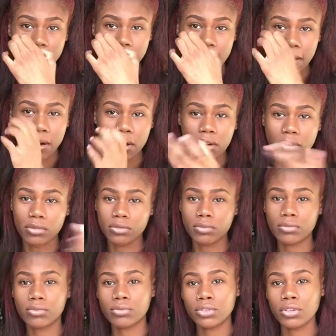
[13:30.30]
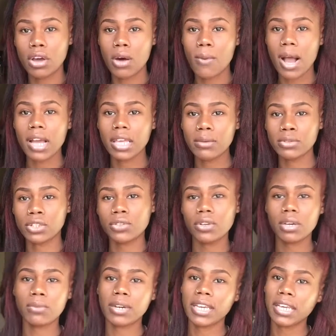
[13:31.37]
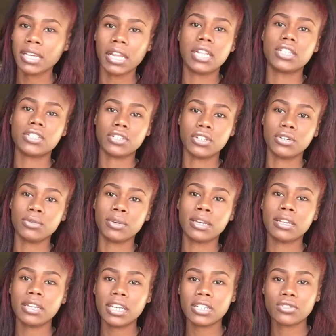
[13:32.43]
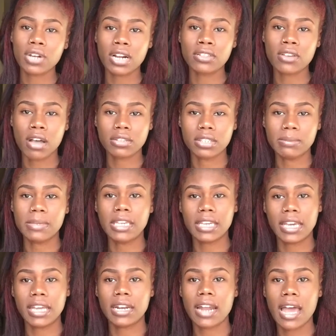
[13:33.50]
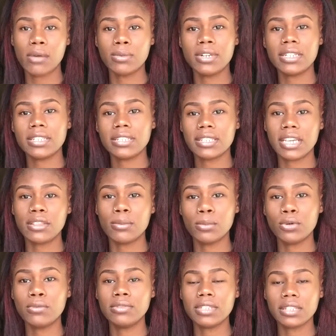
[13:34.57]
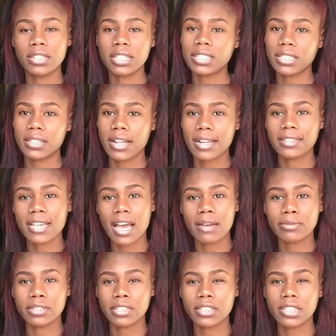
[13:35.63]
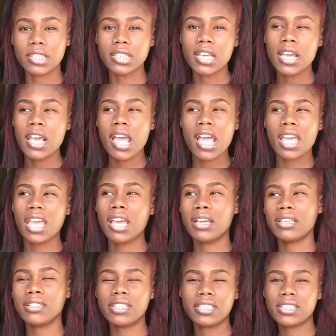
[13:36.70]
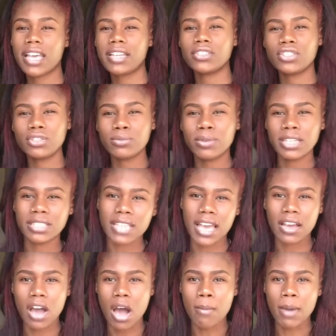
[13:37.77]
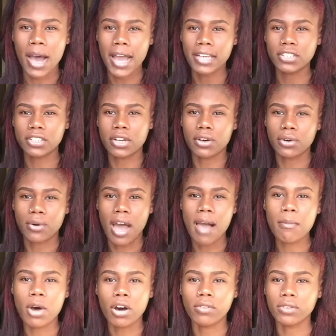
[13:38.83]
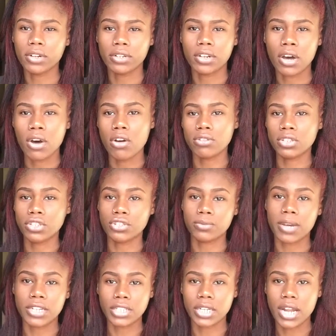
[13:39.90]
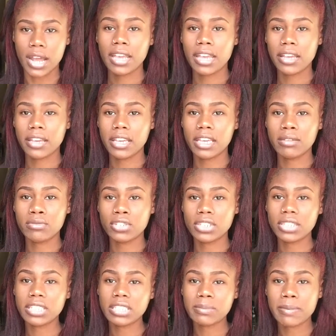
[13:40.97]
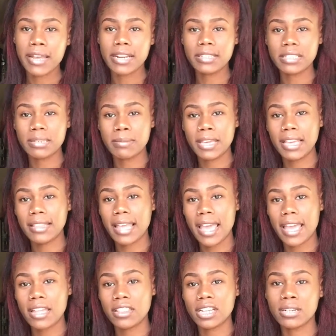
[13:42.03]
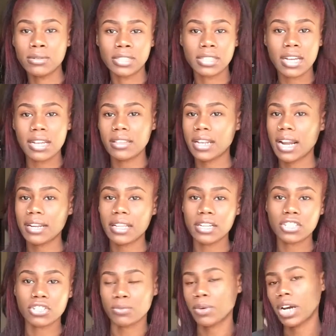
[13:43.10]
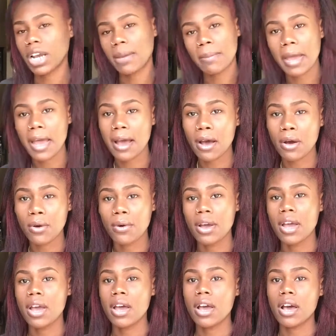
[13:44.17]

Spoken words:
So, you know, while he was doing what he needed to do, he did try to talk to me again, and I was in the mood to listen that time, since it looks like 2 weeks had gone by. So I'm over the whole situation. And he was just explaining to me that there was nothing that I needed to worry about.